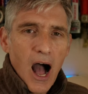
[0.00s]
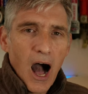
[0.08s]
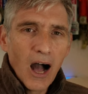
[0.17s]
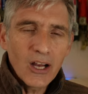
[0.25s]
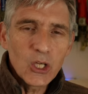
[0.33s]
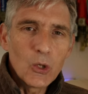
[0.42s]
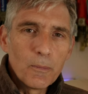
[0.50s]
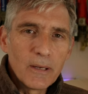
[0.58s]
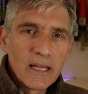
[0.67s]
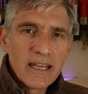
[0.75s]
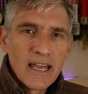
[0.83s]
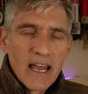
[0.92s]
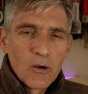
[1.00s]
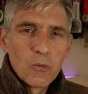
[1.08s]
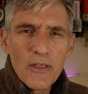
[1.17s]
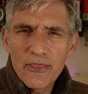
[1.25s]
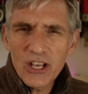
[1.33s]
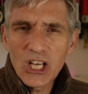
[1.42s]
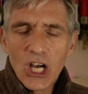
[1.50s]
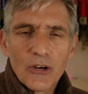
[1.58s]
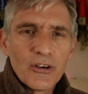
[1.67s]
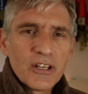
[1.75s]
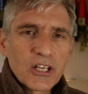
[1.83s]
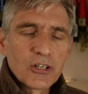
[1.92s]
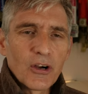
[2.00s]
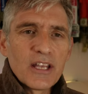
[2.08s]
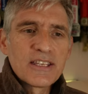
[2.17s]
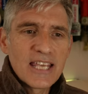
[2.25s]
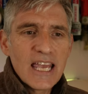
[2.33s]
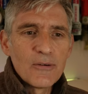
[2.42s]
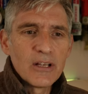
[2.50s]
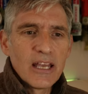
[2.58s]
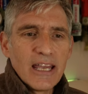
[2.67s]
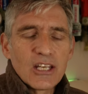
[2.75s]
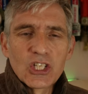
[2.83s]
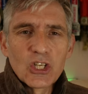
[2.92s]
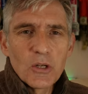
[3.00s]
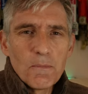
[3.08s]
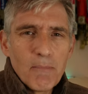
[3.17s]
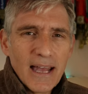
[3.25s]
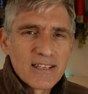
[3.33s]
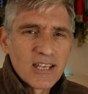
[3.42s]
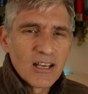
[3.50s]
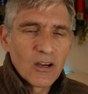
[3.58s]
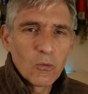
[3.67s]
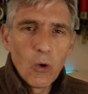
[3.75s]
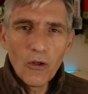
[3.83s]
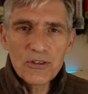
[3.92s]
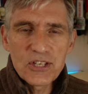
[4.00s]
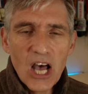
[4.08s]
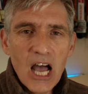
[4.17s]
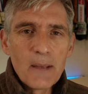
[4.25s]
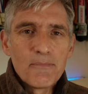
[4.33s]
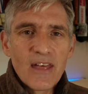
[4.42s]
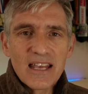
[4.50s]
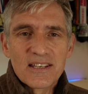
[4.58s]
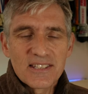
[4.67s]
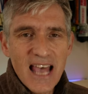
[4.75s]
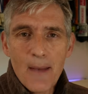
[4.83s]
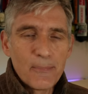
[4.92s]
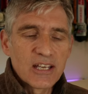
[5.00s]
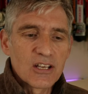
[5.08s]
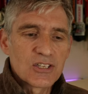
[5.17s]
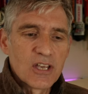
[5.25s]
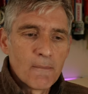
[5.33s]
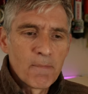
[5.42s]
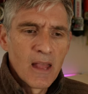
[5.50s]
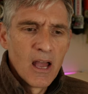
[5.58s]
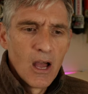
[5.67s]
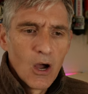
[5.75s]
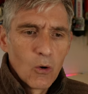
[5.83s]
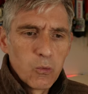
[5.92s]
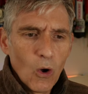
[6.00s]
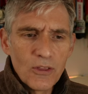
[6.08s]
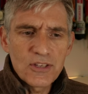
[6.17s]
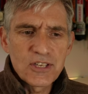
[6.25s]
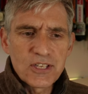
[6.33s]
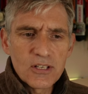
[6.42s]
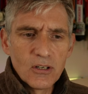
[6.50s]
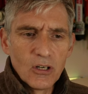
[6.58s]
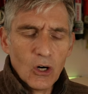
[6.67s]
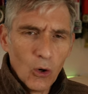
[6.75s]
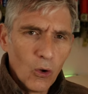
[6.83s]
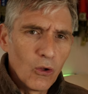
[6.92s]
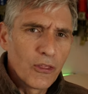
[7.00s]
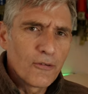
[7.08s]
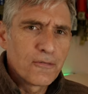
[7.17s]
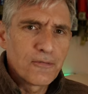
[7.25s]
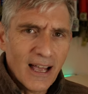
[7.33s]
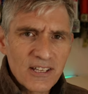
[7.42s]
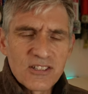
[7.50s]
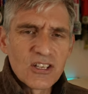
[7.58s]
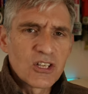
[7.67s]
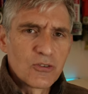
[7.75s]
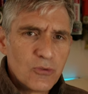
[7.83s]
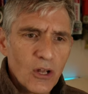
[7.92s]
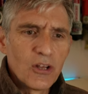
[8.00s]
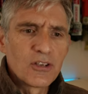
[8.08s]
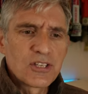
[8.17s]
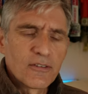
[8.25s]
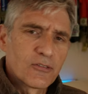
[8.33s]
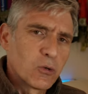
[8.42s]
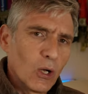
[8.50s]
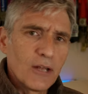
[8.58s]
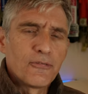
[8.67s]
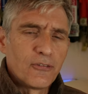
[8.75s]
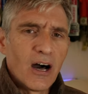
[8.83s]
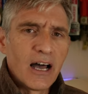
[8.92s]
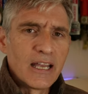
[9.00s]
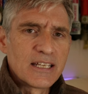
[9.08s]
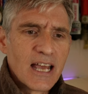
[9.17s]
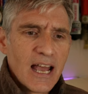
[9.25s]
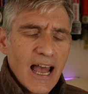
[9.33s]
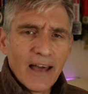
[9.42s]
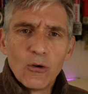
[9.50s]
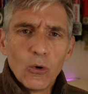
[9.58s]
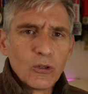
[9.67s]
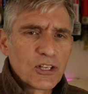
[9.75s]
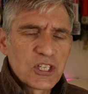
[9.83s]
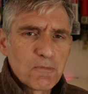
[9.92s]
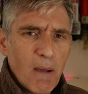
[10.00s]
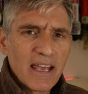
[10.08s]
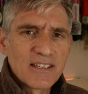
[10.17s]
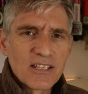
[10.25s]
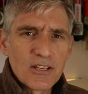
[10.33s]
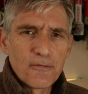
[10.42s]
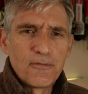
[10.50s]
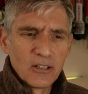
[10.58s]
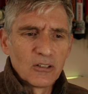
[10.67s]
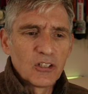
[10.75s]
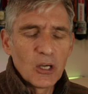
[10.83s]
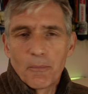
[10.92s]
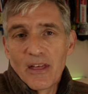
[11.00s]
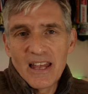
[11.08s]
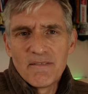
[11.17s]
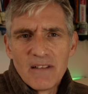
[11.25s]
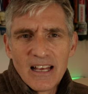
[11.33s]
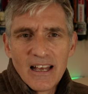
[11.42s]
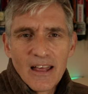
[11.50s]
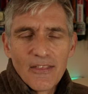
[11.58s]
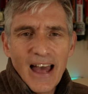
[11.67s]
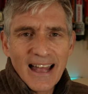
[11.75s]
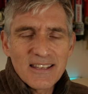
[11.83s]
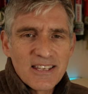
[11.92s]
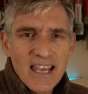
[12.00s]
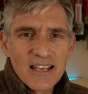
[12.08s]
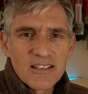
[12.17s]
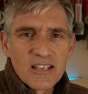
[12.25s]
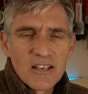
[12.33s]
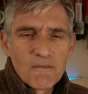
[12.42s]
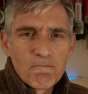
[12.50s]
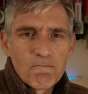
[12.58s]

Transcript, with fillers: arguably with the current criteria, it shouldn't matter what time they set, because once all the fastest runners have qualified and all the spaces are filled up, then that's it.